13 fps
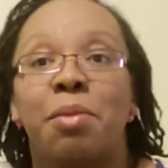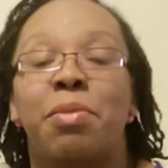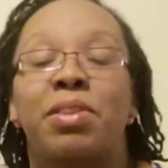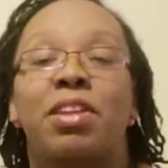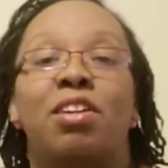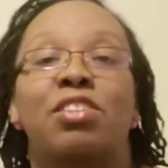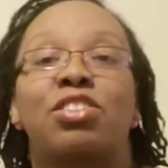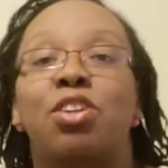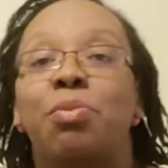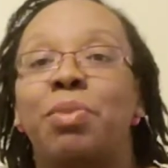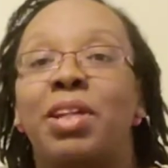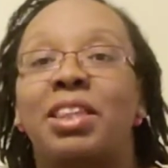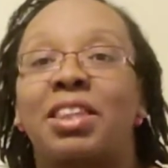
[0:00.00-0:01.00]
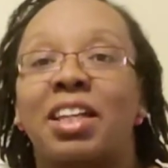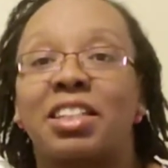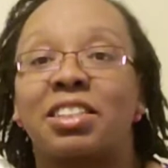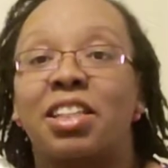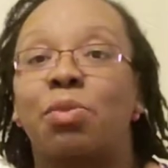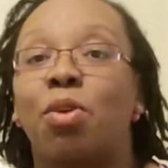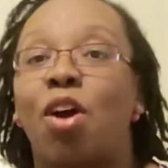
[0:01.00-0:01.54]
But there are so many things
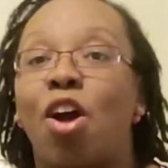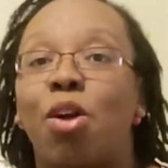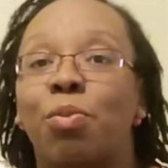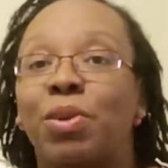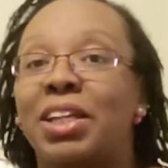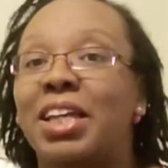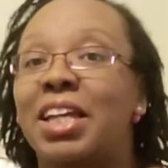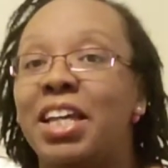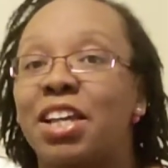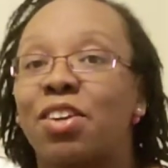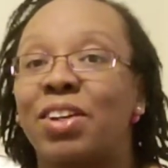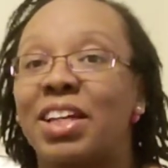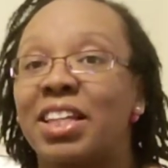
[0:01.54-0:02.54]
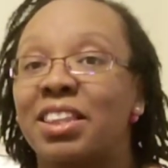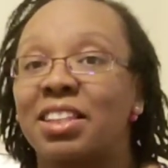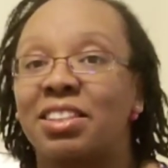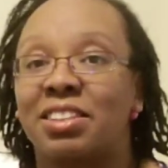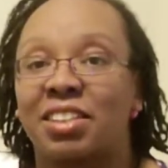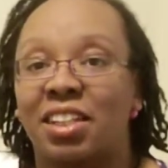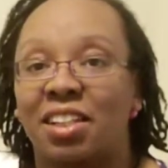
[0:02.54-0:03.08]
that were already here in the
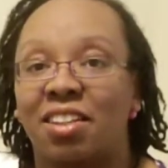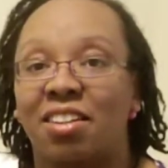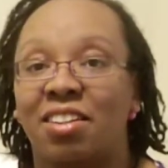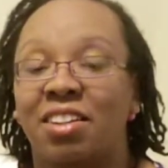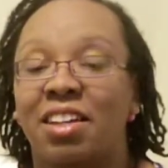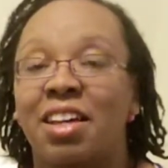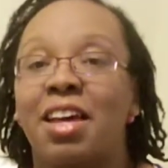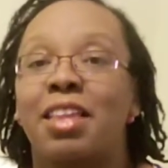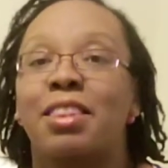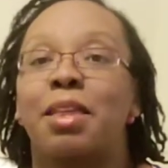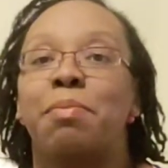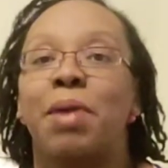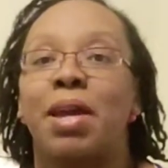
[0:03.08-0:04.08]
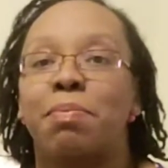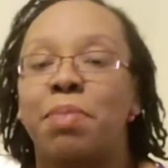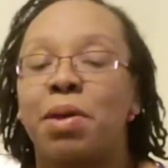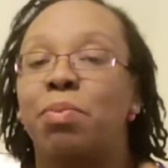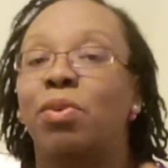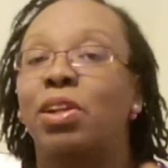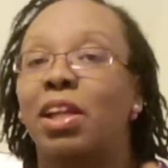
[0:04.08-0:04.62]
city that made
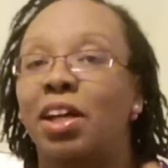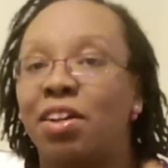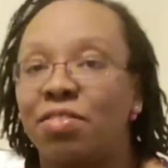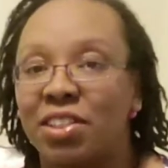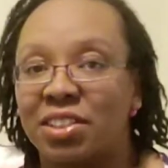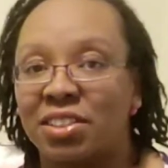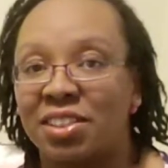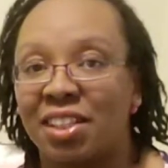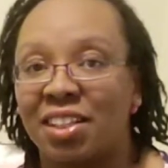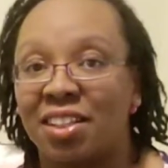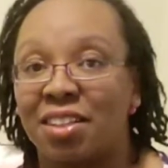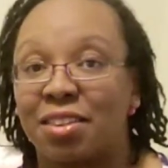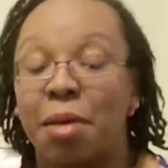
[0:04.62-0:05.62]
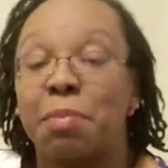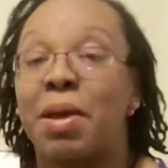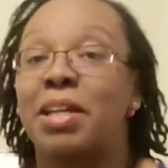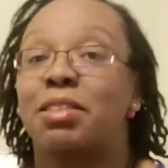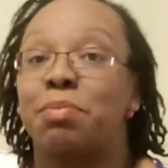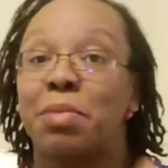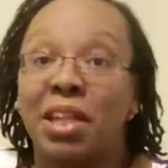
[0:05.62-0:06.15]
people love this city, that
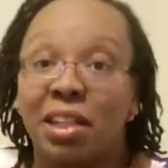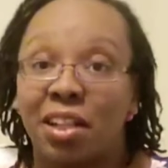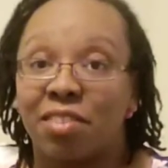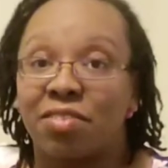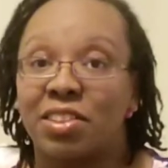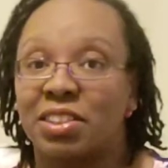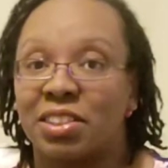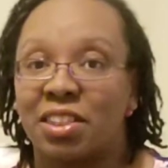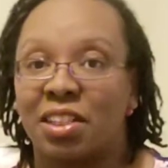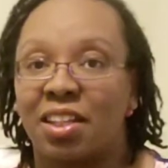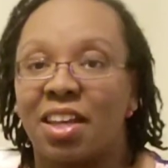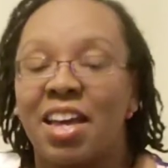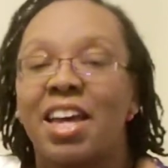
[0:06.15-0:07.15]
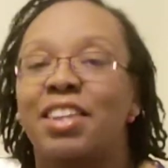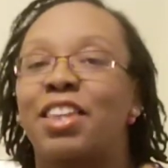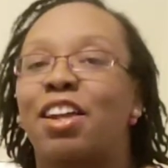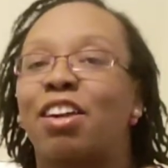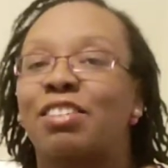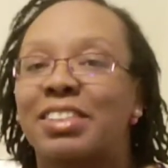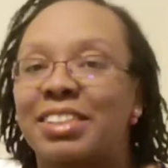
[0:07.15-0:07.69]
makes me love this city, that
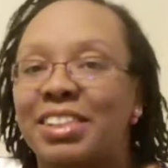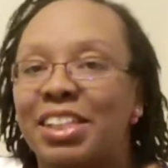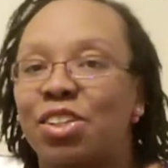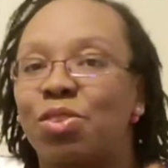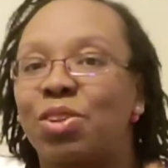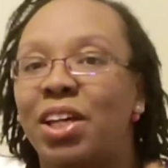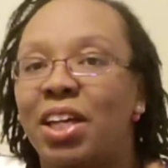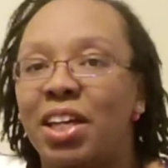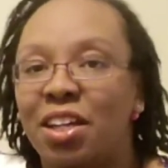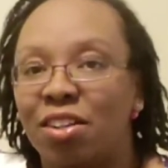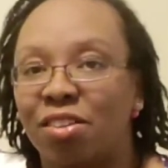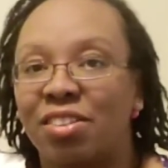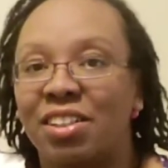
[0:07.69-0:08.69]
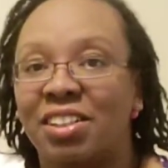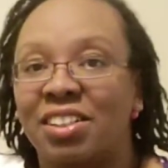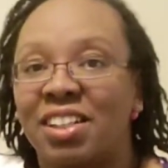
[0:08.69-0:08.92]
are still here.